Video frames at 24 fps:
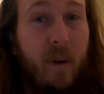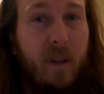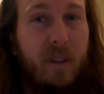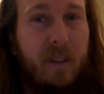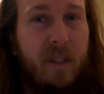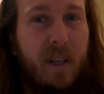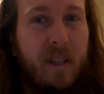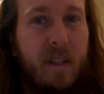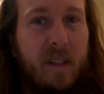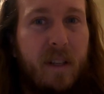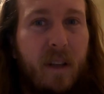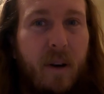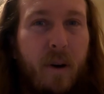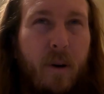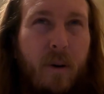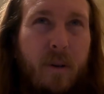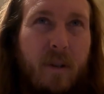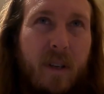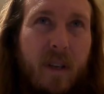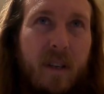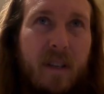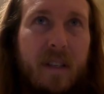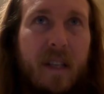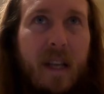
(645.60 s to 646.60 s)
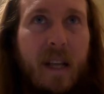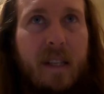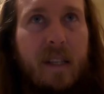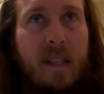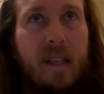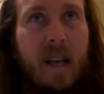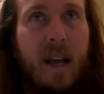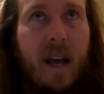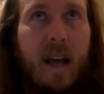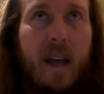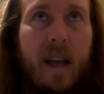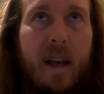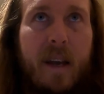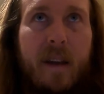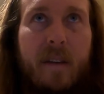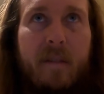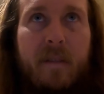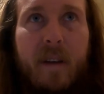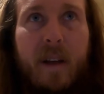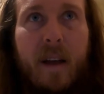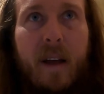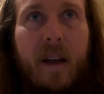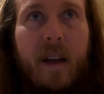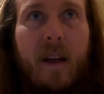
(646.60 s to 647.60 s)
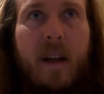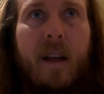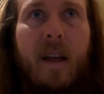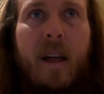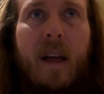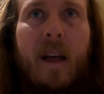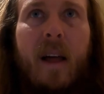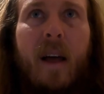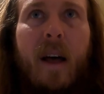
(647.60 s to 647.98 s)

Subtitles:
on just those, because that's kind of a